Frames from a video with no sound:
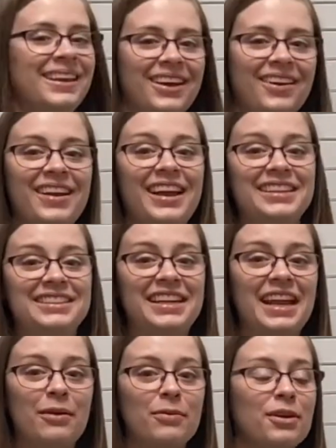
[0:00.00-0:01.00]
Okay,
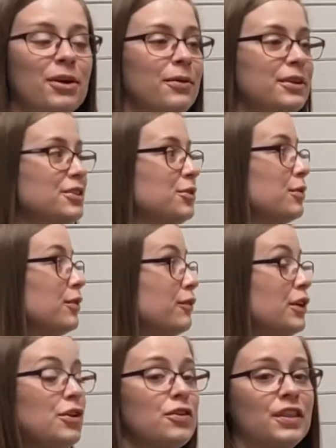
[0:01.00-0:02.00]
today we're going to
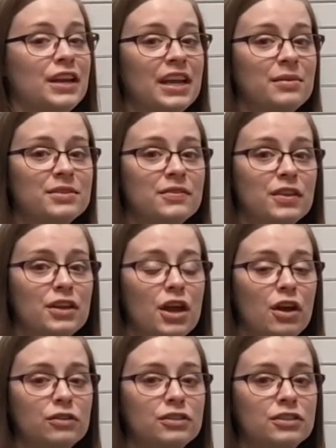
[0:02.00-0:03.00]
review the names of the
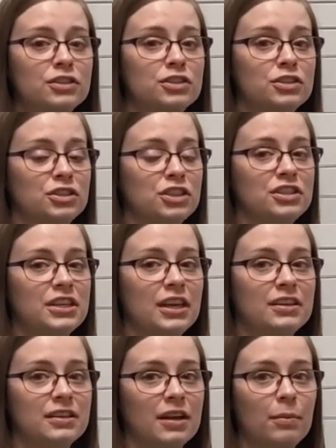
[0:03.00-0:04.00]
notes. Just
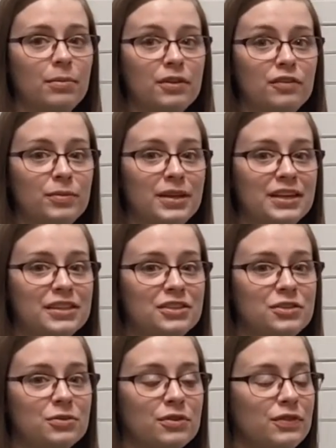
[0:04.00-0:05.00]
take a couple of minutes
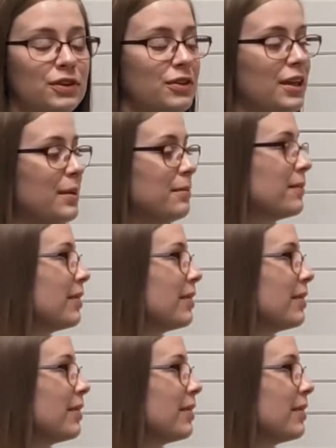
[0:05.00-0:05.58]
to review them.